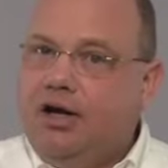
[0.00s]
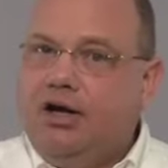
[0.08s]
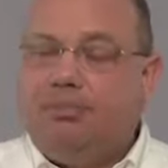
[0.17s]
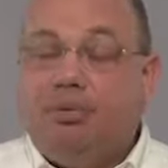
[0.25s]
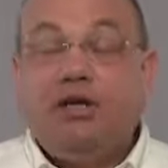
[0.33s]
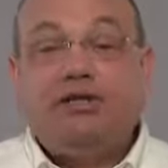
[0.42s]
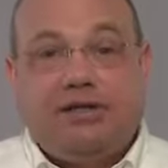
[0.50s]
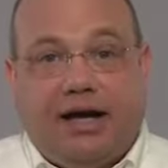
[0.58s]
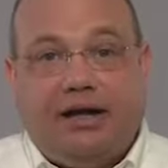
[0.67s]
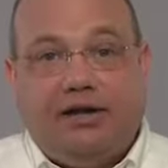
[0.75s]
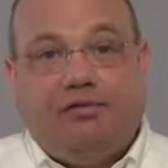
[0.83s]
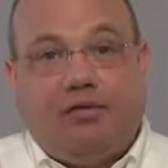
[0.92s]
you're pretty
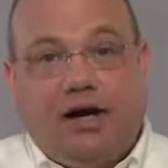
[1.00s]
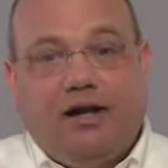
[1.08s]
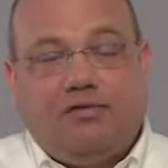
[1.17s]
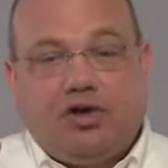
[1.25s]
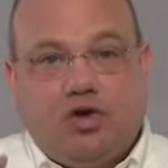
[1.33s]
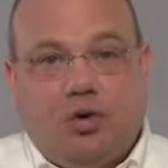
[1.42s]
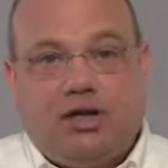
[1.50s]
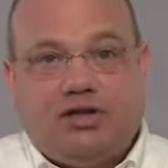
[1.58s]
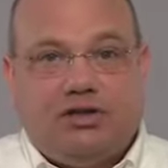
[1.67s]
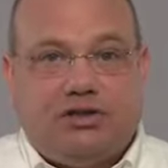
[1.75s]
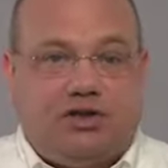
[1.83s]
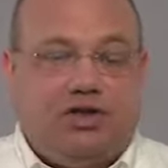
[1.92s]
solid for any of the
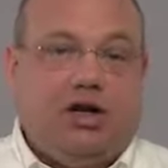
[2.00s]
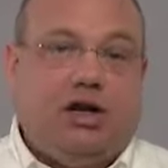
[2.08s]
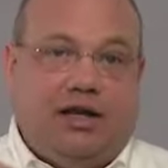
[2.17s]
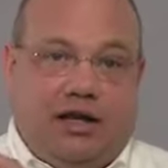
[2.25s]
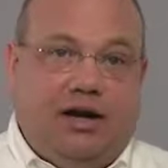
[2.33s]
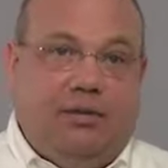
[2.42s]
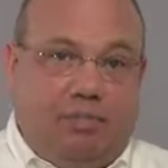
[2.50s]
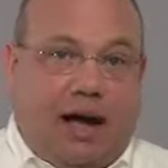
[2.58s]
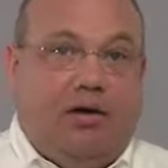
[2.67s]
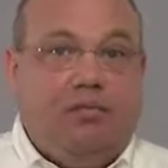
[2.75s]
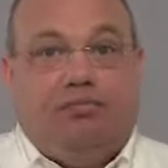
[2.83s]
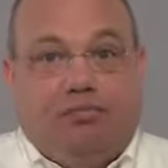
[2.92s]
questions that you're going to get
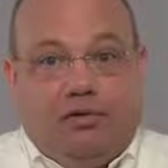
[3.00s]
about,